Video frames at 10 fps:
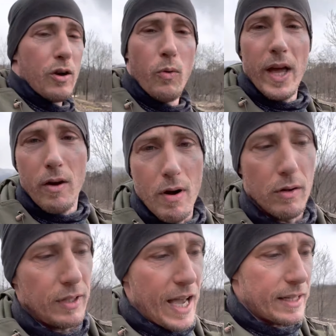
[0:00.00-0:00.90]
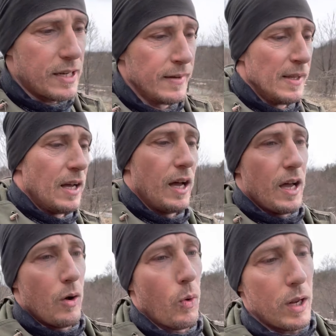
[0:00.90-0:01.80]
a way around that.
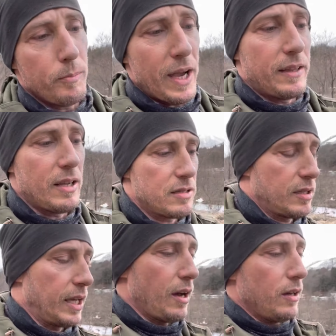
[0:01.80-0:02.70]
One, by testing